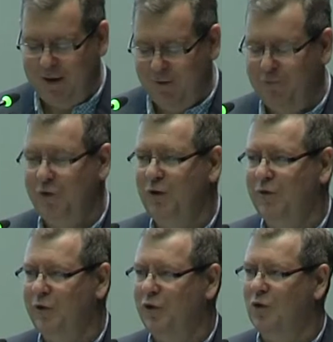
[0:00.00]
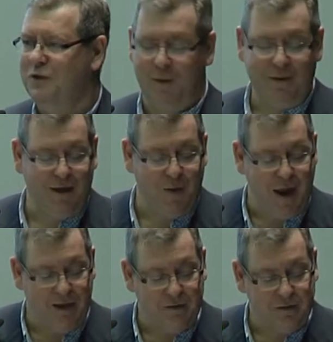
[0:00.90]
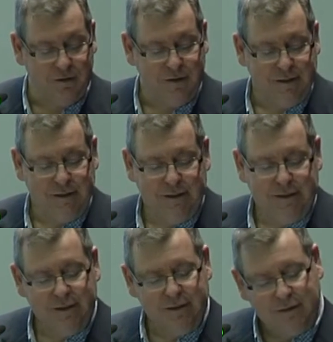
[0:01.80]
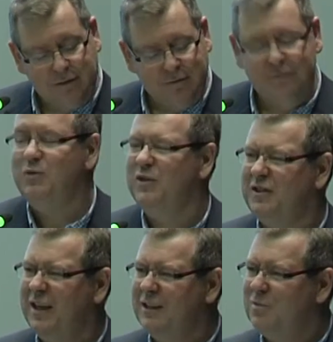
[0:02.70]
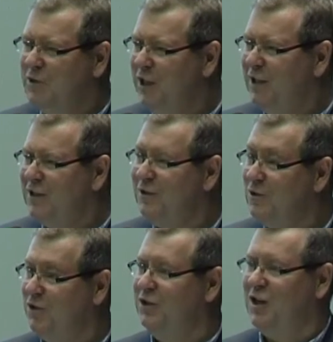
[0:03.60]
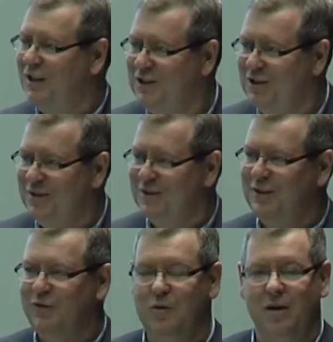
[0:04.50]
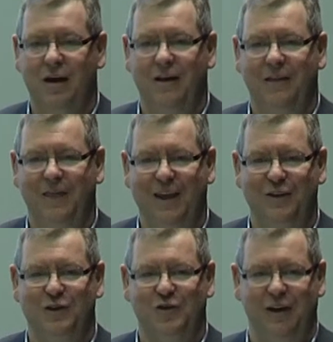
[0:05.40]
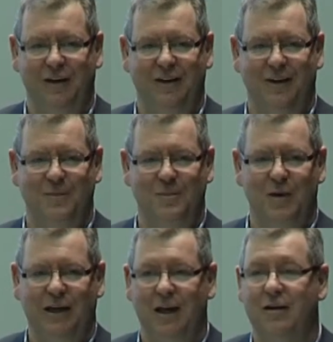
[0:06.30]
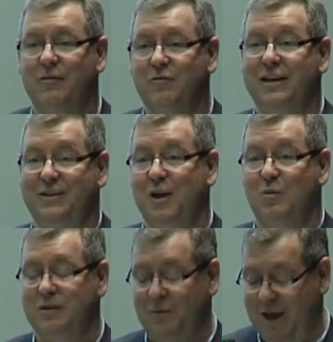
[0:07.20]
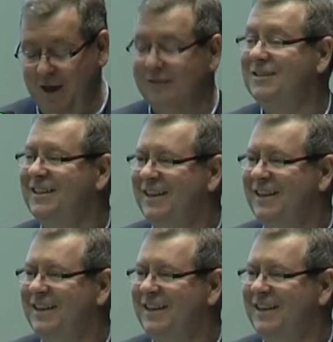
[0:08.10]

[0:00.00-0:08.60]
about food for thought. So I'm going to end with 6 predictions or suggestions for where the industry might go. And I really don't want to be held